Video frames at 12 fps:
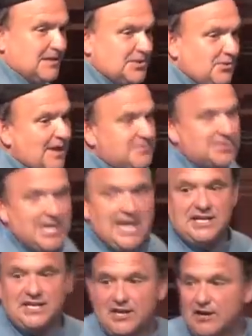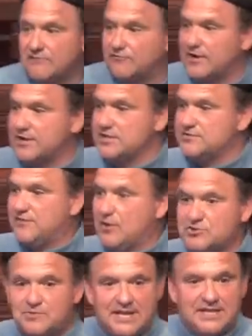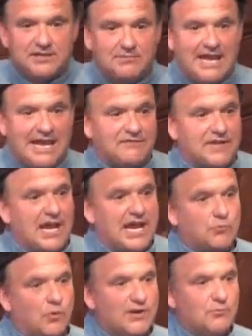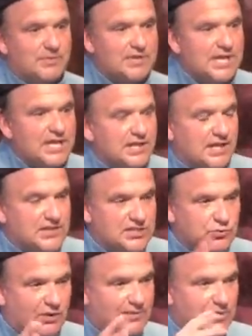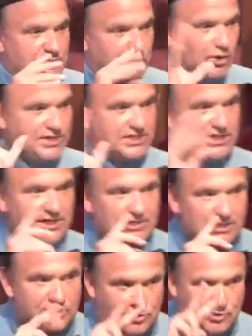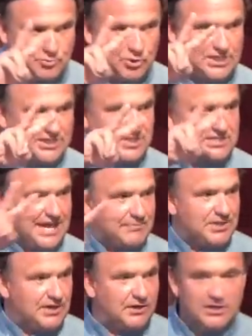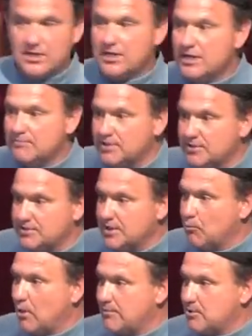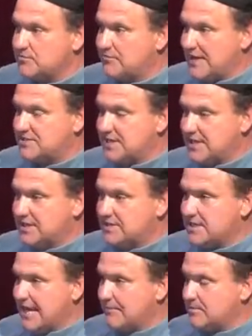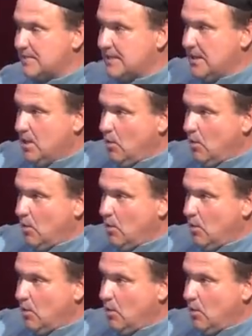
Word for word: So I'm standing there in front of these folks making them laugh, and I had one woman. This is one of the most pointed thing, two pointed things happened there, but one of the most fascinating things that happened to me.